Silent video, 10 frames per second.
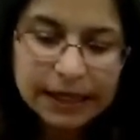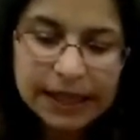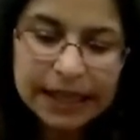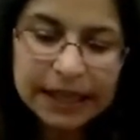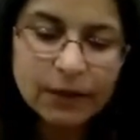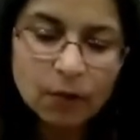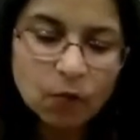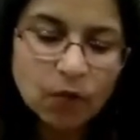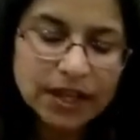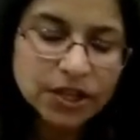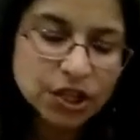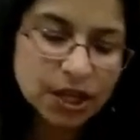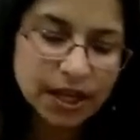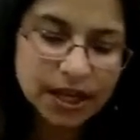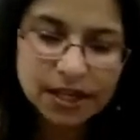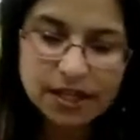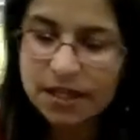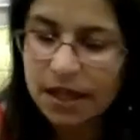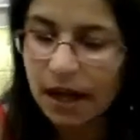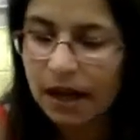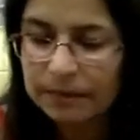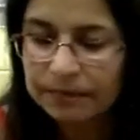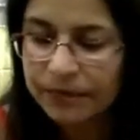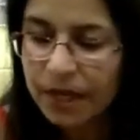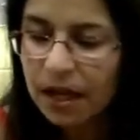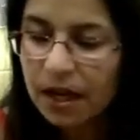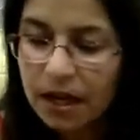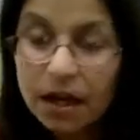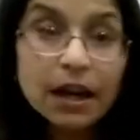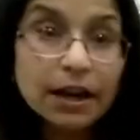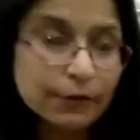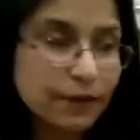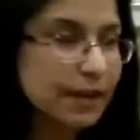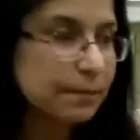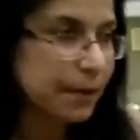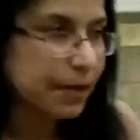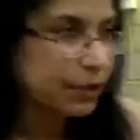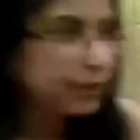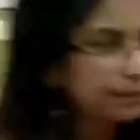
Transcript: ghee, which is clarified butter.